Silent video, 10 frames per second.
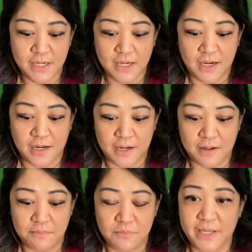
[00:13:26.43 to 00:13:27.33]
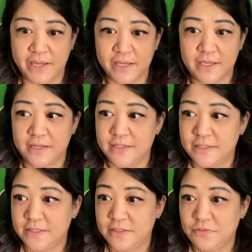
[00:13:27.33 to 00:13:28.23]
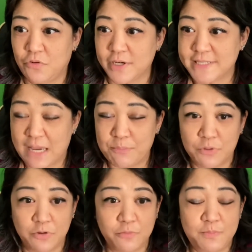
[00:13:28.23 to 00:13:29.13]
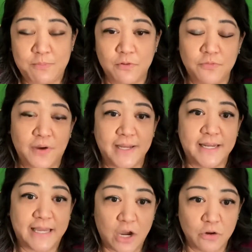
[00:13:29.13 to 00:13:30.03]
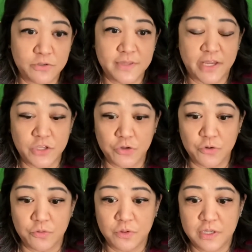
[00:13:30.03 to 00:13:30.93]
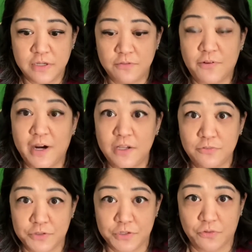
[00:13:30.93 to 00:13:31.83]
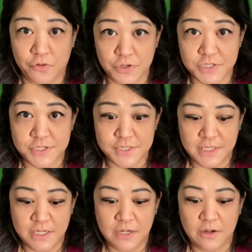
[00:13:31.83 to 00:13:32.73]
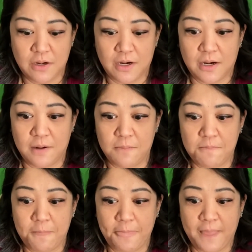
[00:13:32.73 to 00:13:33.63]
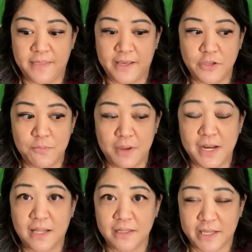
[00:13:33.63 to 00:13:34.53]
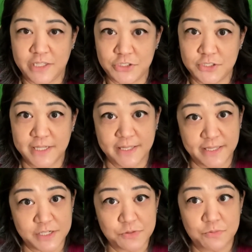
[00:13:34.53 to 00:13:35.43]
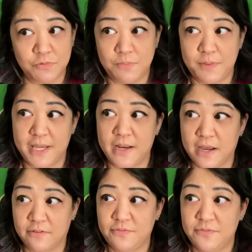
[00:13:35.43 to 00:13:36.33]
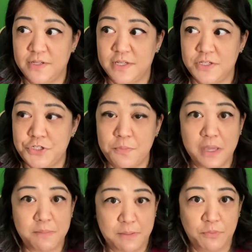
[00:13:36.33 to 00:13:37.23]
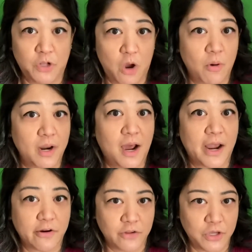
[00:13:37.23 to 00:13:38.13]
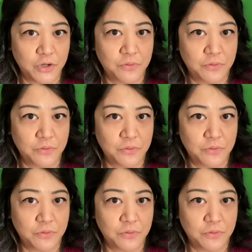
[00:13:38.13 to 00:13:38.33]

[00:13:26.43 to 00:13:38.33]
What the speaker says: Like, for example, people finding out that you filed for divorce, and that you made allegations like this would be enough to make people not want to hire you.